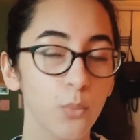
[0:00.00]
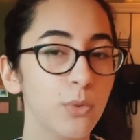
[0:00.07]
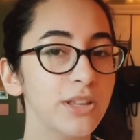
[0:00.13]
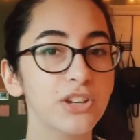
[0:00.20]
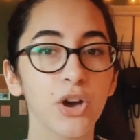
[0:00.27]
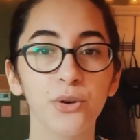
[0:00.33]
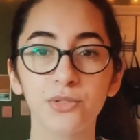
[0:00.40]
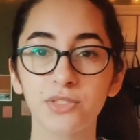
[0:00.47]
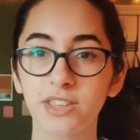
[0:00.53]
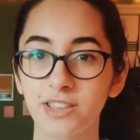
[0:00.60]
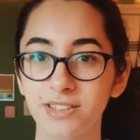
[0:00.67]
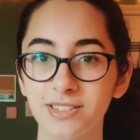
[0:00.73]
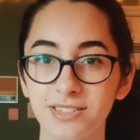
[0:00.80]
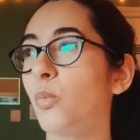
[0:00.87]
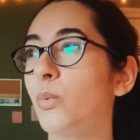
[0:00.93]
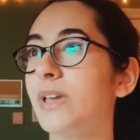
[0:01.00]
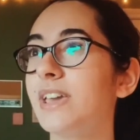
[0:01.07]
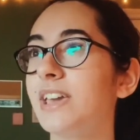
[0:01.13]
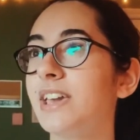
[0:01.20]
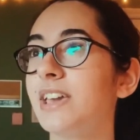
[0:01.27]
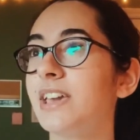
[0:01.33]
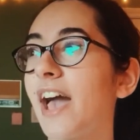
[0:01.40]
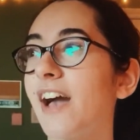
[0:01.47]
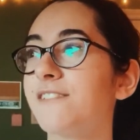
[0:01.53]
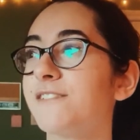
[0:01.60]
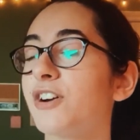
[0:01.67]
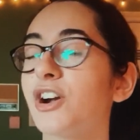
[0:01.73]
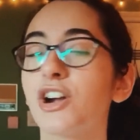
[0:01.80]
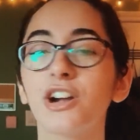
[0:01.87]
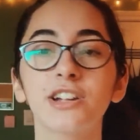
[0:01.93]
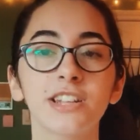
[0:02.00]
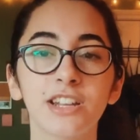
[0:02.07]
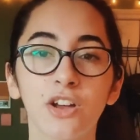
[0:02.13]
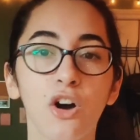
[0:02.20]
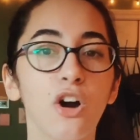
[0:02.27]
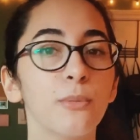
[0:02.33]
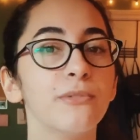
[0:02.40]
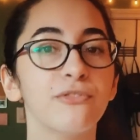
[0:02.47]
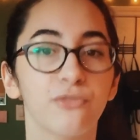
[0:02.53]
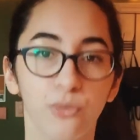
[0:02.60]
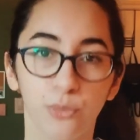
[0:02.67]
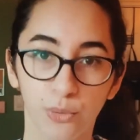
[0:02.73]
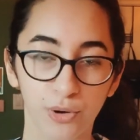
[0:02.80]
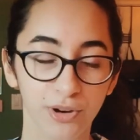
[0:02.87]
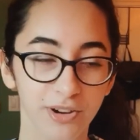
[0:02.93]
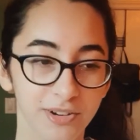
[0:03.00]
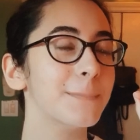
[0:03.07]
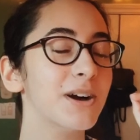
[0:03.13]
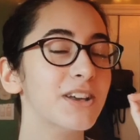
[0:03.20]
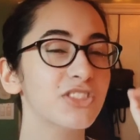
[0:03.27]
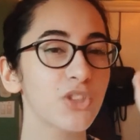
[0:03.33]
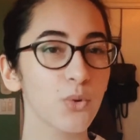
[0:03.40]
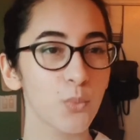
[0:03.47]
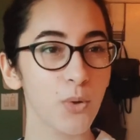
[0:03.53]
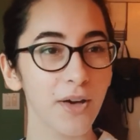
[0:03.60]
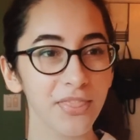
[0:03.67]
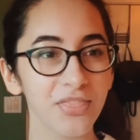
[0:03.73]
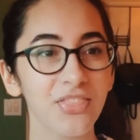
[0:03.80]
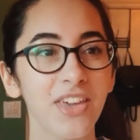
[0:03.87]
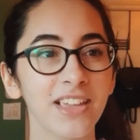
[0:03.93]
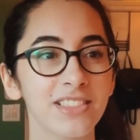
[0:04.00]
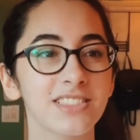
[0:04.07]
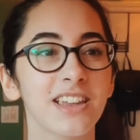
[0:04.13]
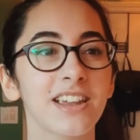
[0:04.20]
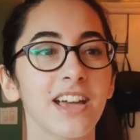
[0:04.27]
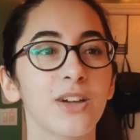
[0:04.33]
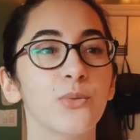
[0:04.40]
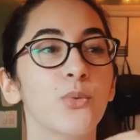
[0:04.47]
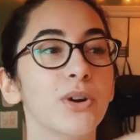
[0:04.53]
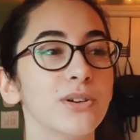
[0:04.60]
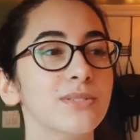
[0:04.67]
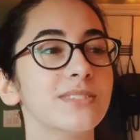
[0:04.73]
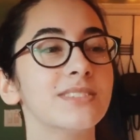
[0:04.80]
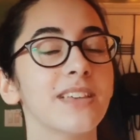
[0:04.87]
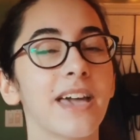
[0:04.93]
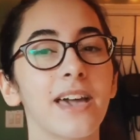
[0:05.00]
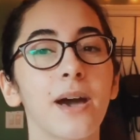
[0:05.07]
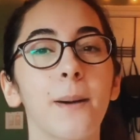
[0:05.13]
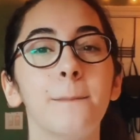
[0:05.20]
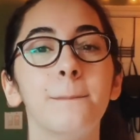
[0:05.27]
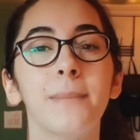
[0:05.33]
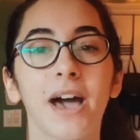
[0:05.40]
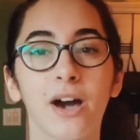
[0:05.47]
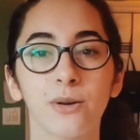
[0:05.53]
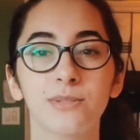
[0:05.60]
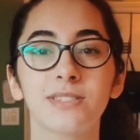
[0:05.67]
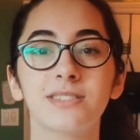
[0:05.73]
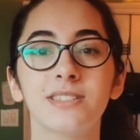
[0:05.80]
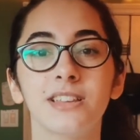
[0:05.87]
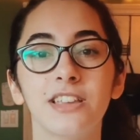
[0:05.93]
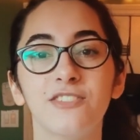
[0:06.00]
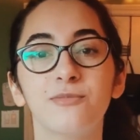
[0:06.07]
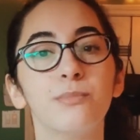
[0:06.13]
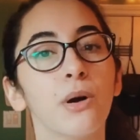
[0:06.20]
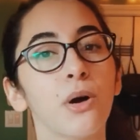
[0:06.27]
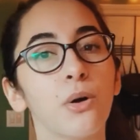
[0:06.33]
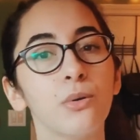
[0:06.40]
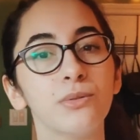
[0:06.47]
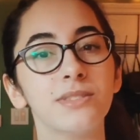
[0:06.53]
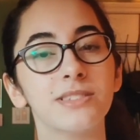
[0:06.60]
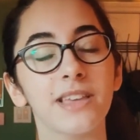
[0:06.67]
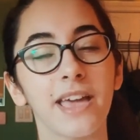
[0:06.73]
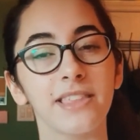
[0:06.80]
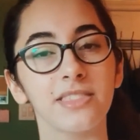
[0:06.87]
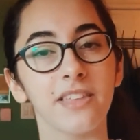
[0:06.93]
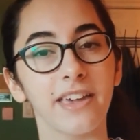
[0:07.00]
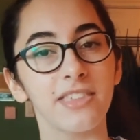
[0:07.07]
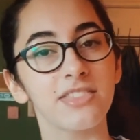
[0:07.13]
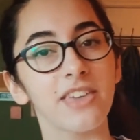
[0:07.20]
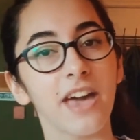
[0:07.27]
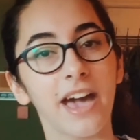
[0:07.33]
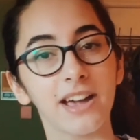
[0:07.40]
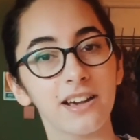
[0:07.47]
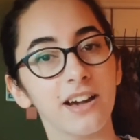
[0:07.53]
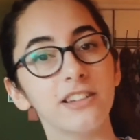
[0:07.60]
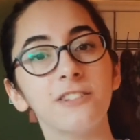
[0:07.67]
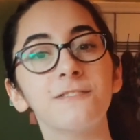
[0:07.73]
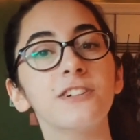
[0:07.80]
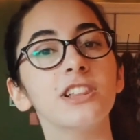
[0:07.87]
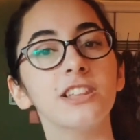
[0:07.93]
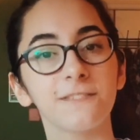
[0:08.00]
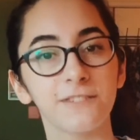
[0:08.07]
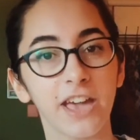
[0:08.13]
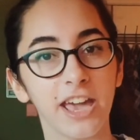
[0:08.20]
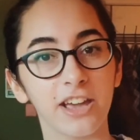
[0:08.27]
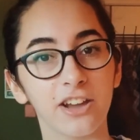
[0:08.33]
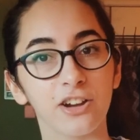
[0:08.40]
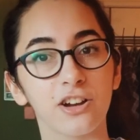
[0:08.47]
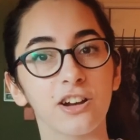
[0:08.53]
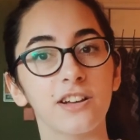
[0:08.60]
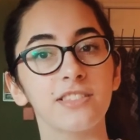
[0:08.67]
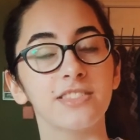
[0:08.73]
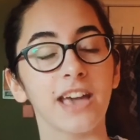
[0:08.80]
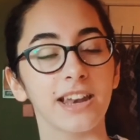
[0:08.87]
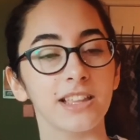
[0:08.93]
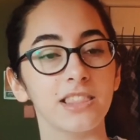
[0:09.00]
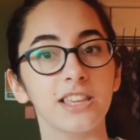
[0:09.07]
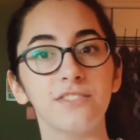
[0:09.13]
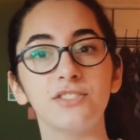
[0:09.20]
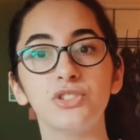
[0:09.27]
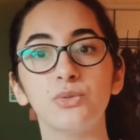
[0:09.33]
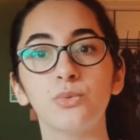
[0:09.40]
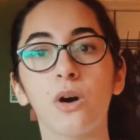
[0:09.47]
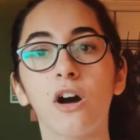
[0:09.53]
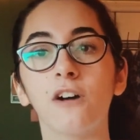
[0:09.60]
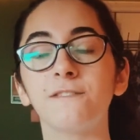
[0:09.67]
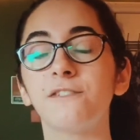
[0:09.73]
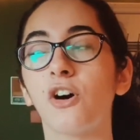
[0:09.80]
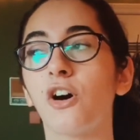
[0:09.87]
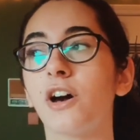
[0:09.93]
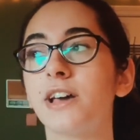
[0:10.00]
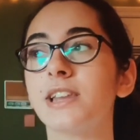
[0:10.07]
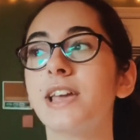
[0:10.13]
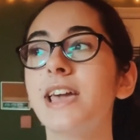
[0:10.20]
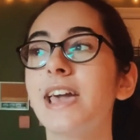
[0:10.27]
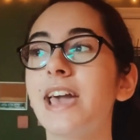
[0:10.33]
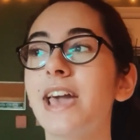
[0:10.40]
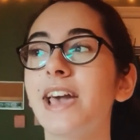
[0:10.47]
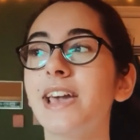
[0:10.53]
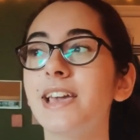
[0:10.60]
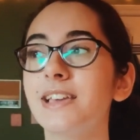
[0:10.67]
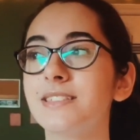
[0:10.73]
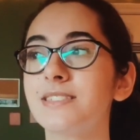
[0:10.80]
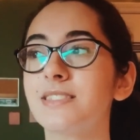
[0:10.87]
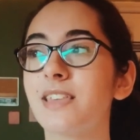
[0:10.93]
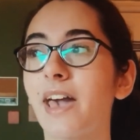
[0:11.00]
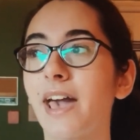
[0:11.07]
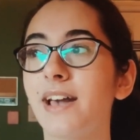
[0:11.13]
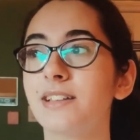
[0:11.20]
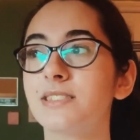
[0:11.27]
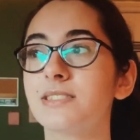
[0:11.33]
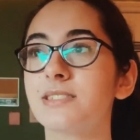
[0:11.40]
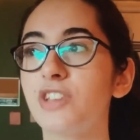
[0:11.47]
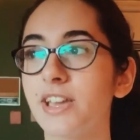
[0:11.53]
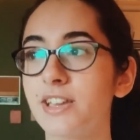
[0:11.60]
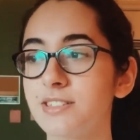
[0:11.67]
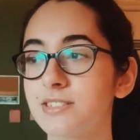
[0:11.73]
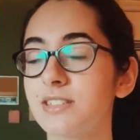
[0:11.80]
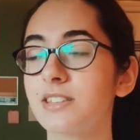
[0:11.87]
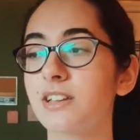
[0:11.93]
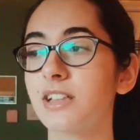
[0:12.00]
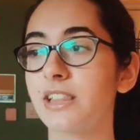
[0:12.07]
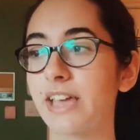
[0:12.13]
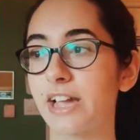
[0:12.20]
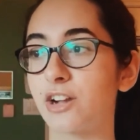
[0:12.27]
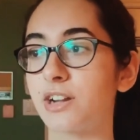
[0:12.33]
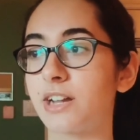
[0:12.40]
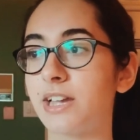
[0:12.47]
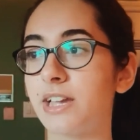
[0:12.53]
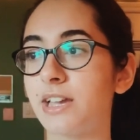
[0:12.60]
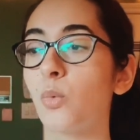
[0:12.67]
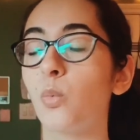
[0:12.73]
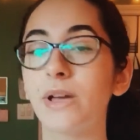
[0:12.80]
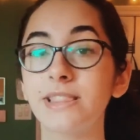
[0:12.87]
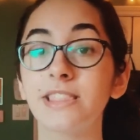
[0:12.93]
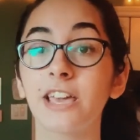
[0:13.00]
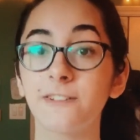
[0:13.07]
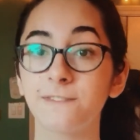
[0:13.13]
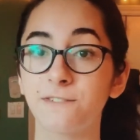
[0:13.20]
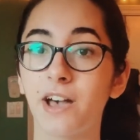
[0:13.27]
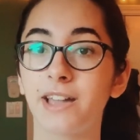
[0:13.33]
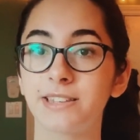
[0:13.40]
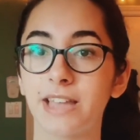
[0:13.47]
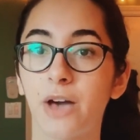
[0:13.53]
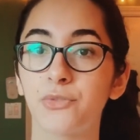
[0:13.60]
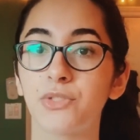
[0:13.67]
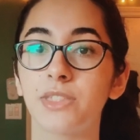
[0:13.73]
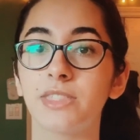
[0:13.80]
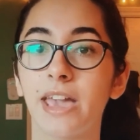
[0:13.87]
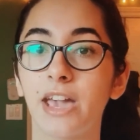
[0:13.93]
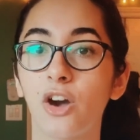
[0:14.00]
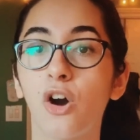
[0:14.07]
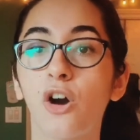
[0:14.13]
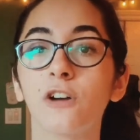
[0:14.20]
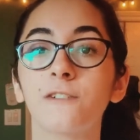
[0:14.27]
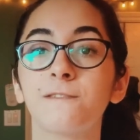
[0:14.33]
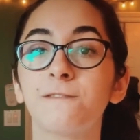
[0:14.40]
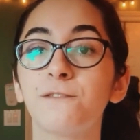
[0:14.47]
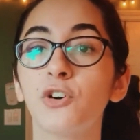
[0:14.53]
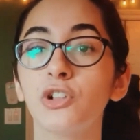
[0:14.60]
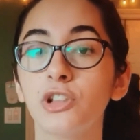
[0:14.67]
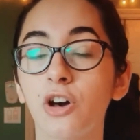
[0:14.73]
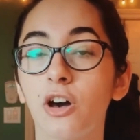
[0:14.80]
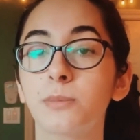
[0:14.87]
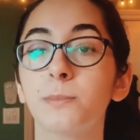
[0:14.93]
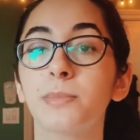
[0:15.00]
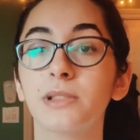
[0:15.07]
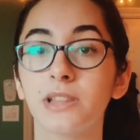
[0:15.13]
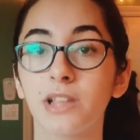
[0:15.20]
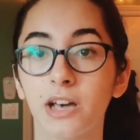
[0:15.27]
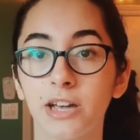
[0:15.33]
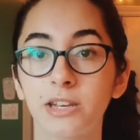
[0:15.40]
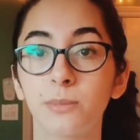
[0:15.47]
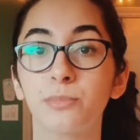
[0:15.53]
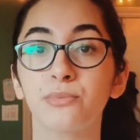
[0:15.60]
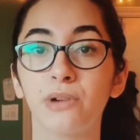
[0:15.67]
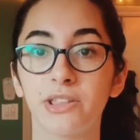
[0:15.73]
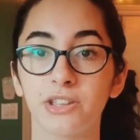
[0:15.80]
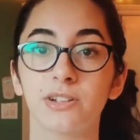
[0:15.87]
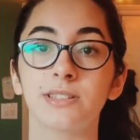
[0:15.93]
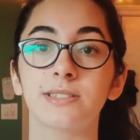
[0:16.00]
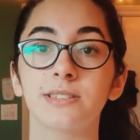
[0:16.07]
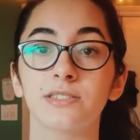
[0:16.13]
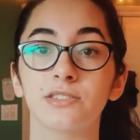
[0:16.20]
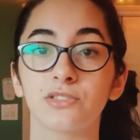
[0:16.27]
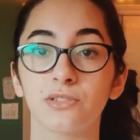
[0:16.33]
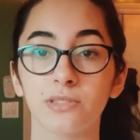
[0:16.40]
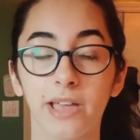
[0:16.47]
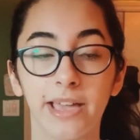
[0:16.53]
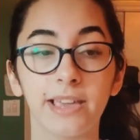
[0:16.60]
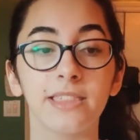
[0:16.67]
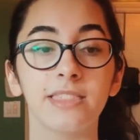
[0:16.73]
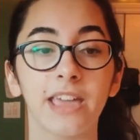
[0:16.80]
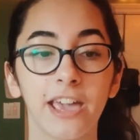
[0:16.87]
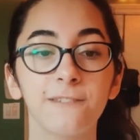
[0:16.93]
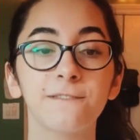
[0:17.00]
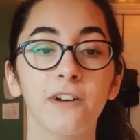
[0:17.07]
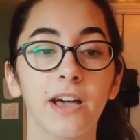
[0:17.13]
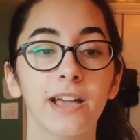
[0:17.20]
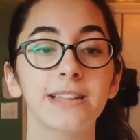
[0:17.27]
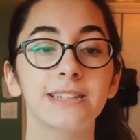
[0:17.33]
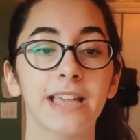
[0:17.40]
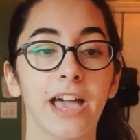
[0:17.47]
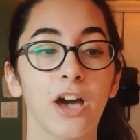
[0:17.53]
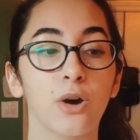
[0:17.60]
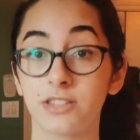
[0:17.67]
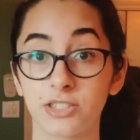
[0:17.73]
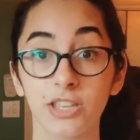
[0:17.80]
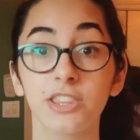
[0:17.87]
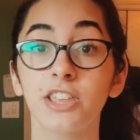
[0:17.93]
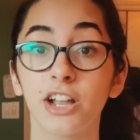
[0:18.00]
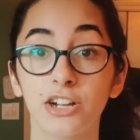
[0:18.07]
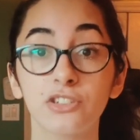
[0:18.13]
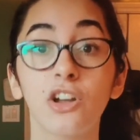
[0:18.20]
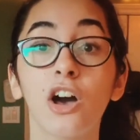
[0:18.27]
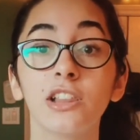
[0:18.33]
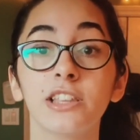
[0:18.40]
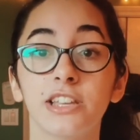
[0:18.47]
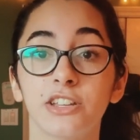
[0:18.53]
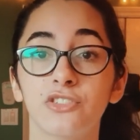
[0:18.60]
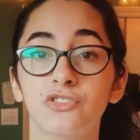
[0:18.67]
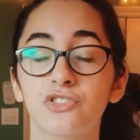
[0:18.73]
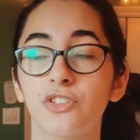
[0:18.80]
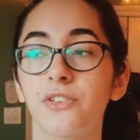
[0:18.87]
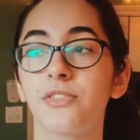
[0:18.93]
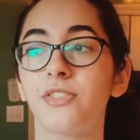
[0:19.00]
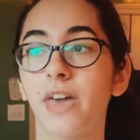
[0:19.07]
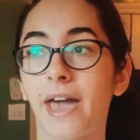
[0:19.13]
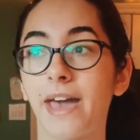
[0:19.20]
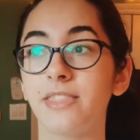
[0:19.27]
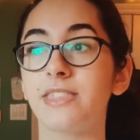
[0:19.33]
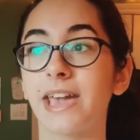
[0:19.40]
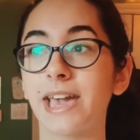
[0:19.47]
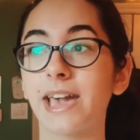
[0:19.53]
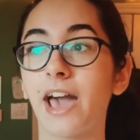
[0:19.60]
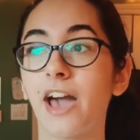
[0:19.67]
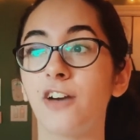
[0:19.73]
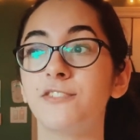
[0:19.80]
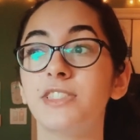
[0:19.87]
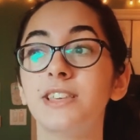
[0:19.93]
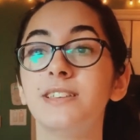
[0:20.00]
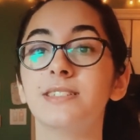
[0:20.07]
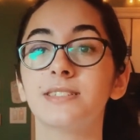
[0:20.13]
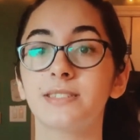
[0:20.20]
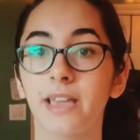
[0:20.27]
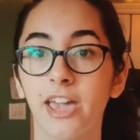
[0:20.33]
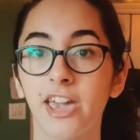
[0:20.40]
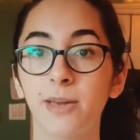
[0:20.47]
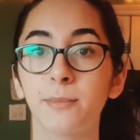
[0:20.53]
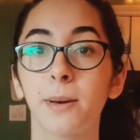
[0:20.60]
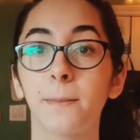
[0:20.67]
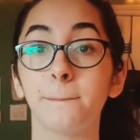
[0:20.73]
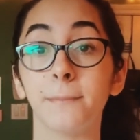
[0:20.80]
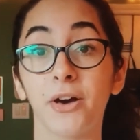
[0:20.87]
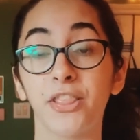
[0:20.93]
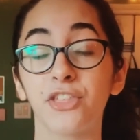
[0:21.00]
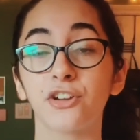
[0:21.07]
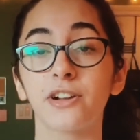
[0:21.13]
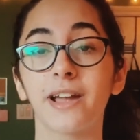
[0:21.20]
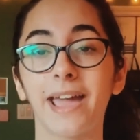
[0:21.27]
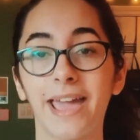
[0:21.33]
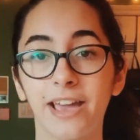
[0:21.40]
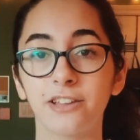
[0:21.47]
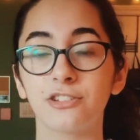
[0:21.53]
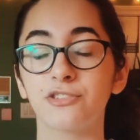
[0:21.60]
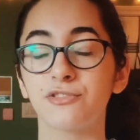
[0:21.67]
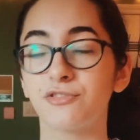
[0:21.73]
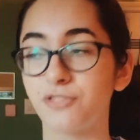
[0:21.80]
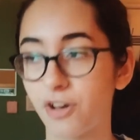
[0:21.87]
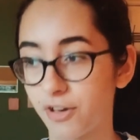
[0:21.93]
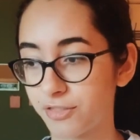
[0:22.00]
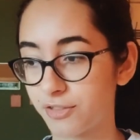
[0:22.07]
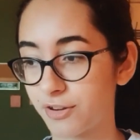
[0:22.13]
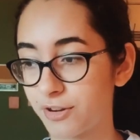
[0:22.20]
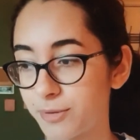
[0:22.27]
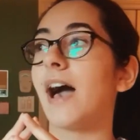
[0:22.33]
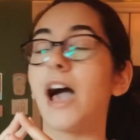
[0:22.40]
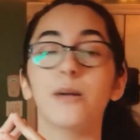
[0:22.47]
We know this, we have heard it all before, but the one thing that I will say about City of Bones and like that kind of cliffhanger that it leaves you off on is that Jace and Clary, when they find out that they are full-on blood brother and sister, like they find out to their knowledge that they have the same mother and father.